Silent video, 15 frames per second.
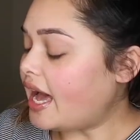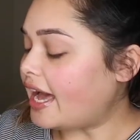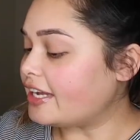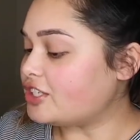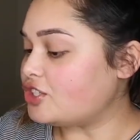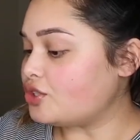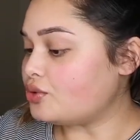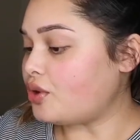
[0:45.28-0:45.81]
I
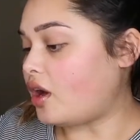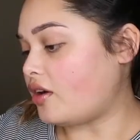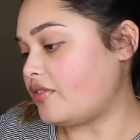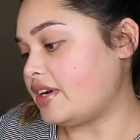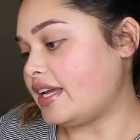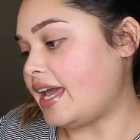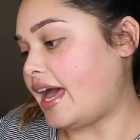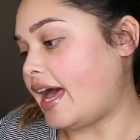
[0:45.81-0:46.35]
do
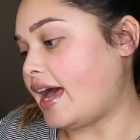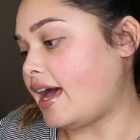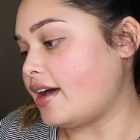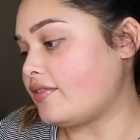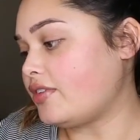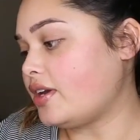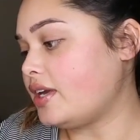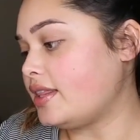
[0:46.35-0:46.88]
already
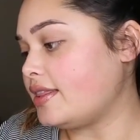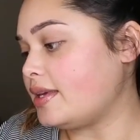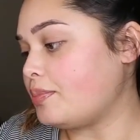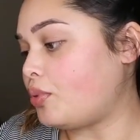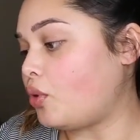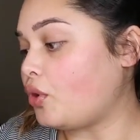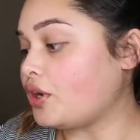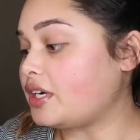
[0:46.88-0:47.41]
have the
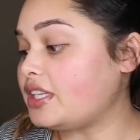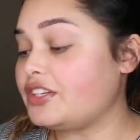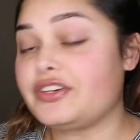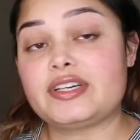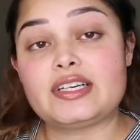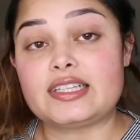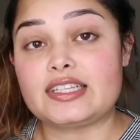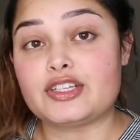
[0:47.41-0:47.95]
Pore
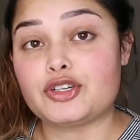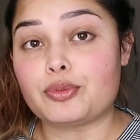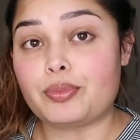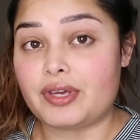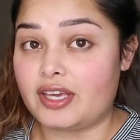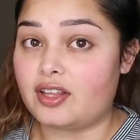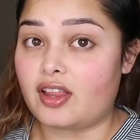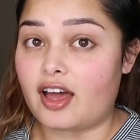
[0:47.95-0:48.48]
Clearing Glitter
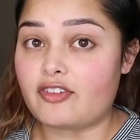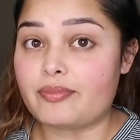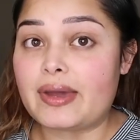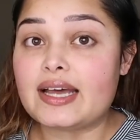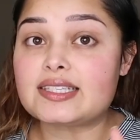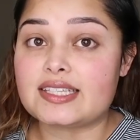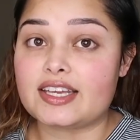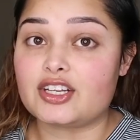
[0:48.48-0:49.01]
Peel Off
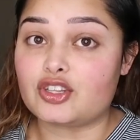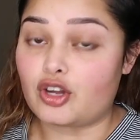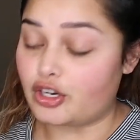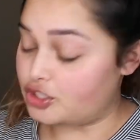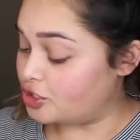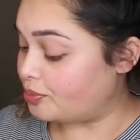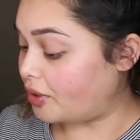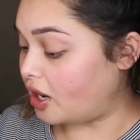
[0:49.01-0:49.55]
Mask in a
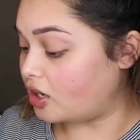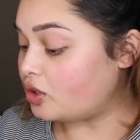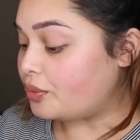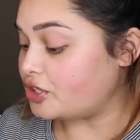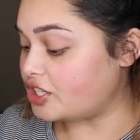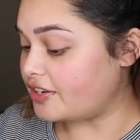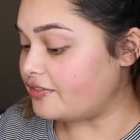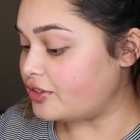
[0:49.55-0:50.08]
larger bottle,
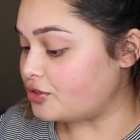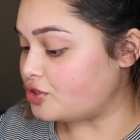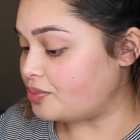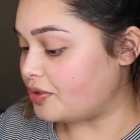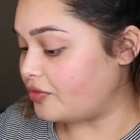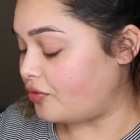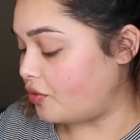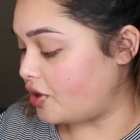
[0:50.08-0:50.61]
which I've used
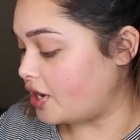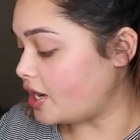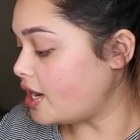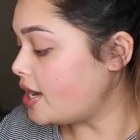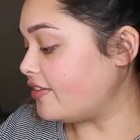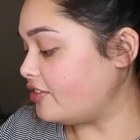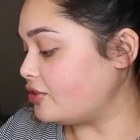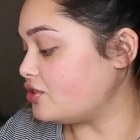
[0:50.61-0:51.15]
before.
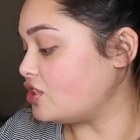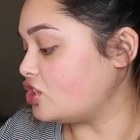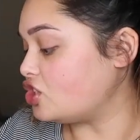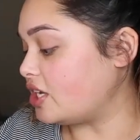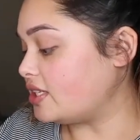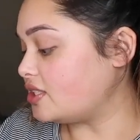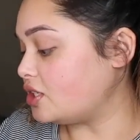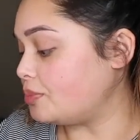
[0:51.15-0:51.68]
I've used the
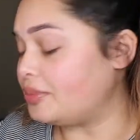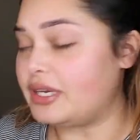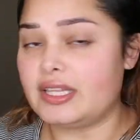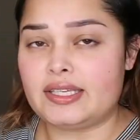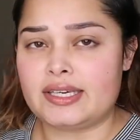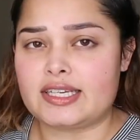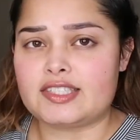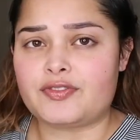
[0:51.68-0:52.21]
Gentle
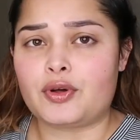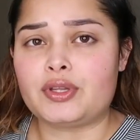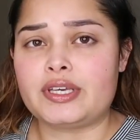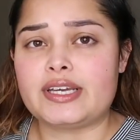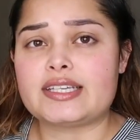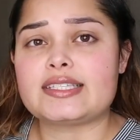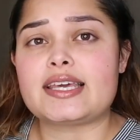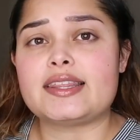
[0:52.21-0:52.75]
Peeling
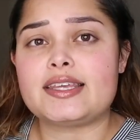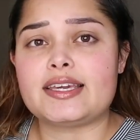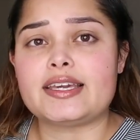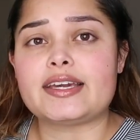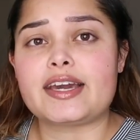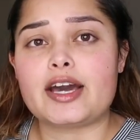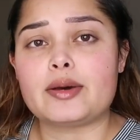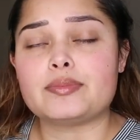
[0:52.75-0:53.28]
Exfoliant because I think
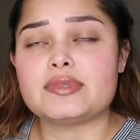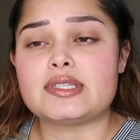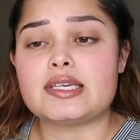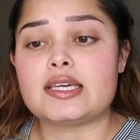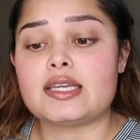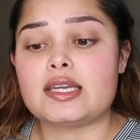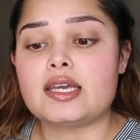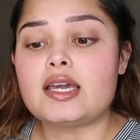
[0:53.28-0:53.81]
it comes
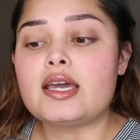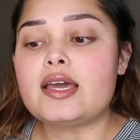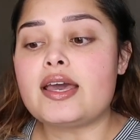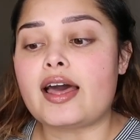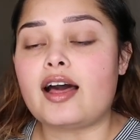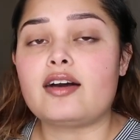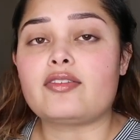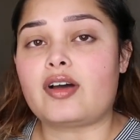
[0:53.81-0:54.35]
in
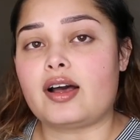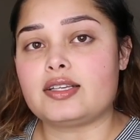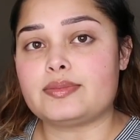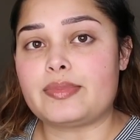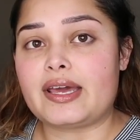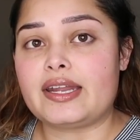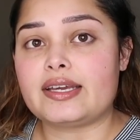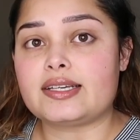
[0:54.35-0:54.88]
e.l.f.
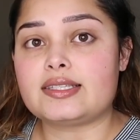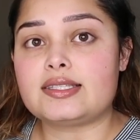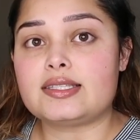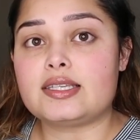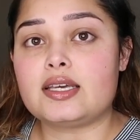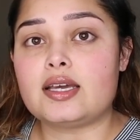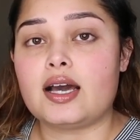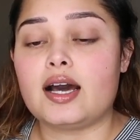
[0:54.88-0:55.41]
Cosmetics
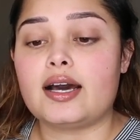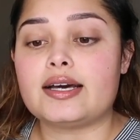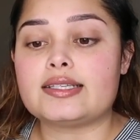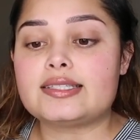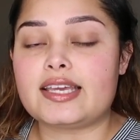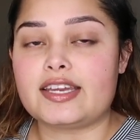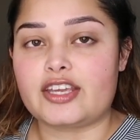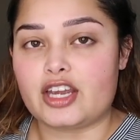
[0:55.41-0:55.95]

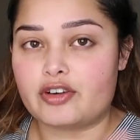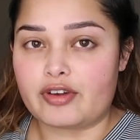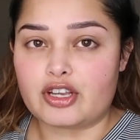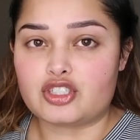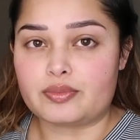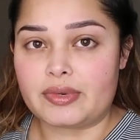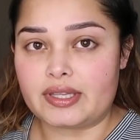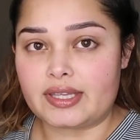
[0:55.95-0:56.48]
skincare
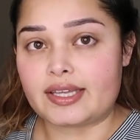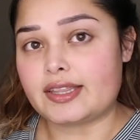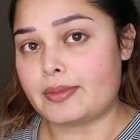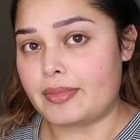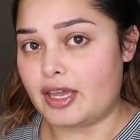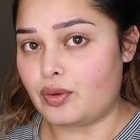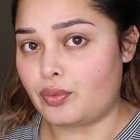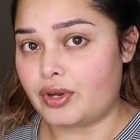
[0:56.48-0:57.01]
regimen, like the
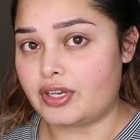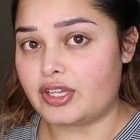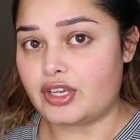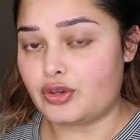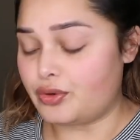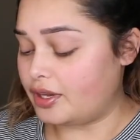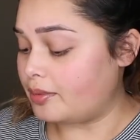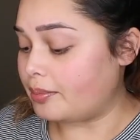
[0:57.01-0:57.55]
main one that
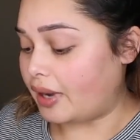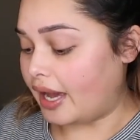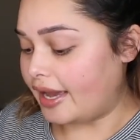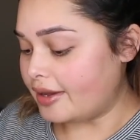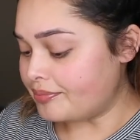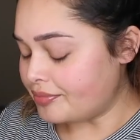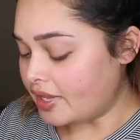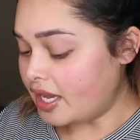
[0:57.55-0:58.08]
you can
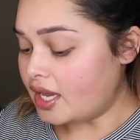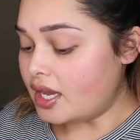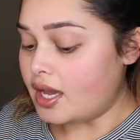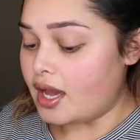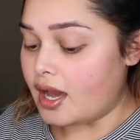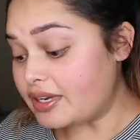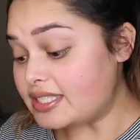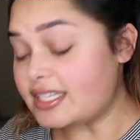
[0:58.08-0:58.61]
buy.
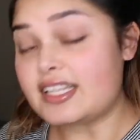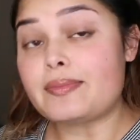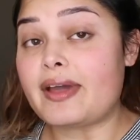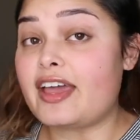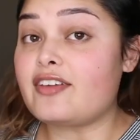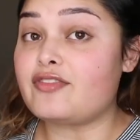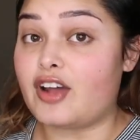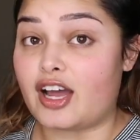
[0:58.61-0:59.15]
The rest of them I
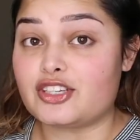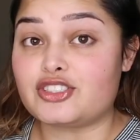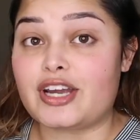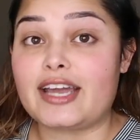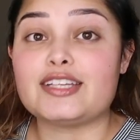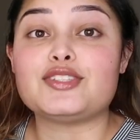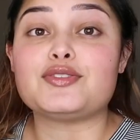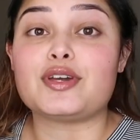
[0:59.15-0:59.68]
have not
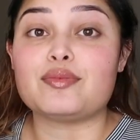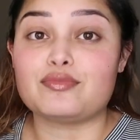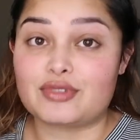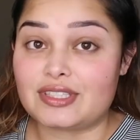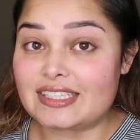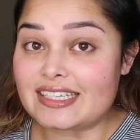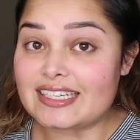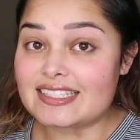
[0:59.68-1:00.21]
tried, so I'm
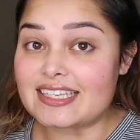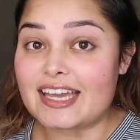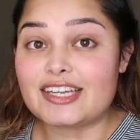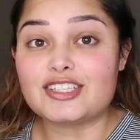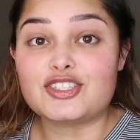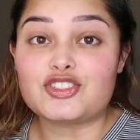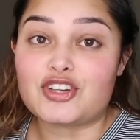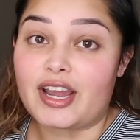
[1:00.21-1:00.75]
really
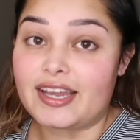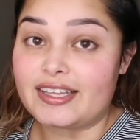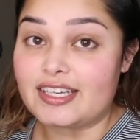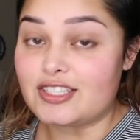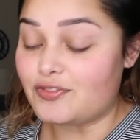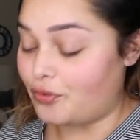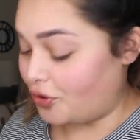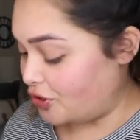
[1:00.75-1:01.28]
excited to try
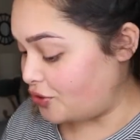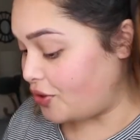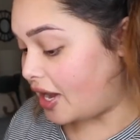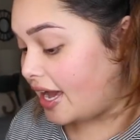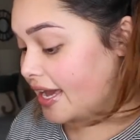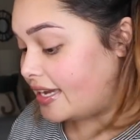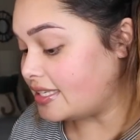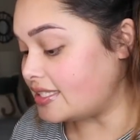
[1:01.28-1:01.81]
these for you
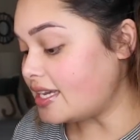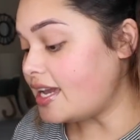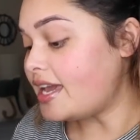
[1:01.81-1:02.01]
guys,